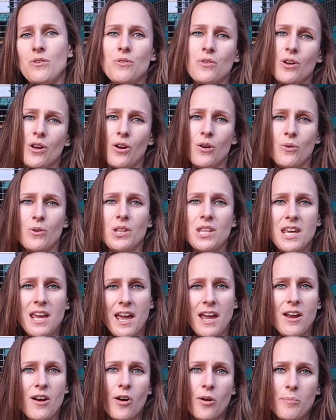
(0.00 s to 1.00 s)
You can go to the
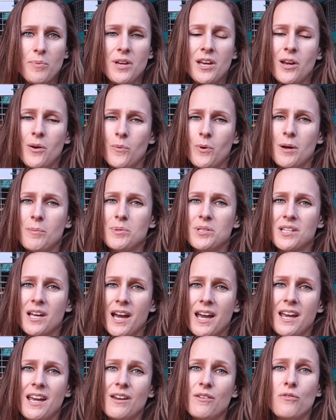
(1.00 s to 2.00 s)
ARBA
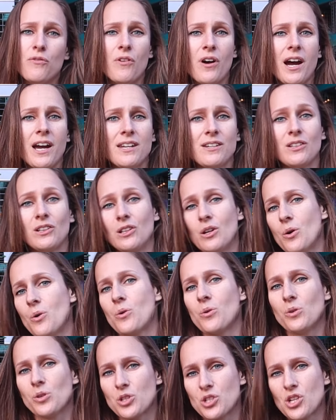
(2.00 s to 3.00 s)
website and find
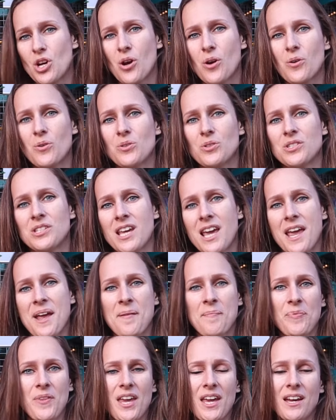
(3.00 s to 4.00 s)
local shows,
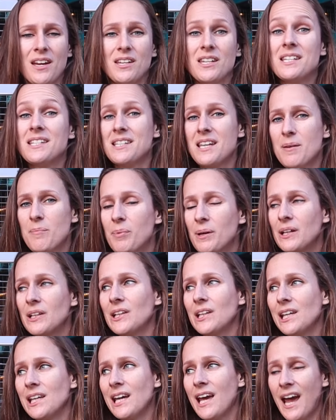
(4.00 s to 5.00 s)
and
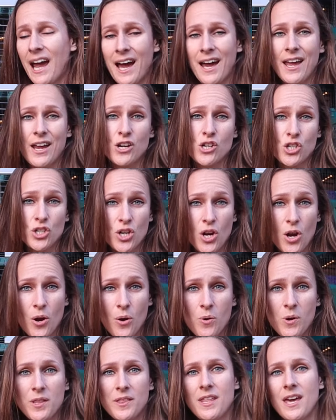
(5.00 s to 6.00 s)
typically at a
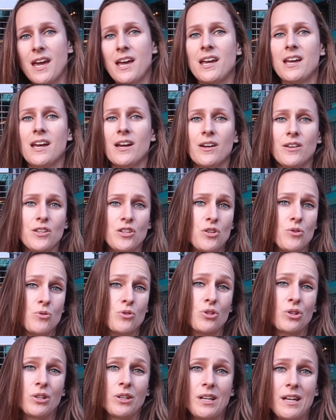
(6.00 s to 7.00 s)
show they
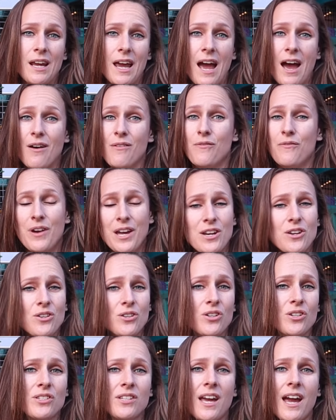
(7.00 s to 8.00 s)
usually have
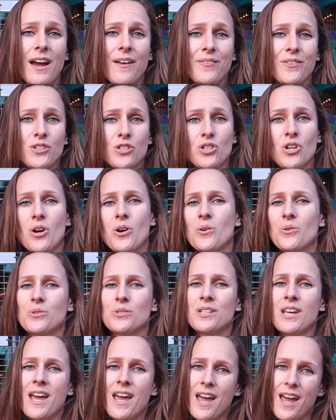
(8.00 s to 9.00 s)
vendors at the shows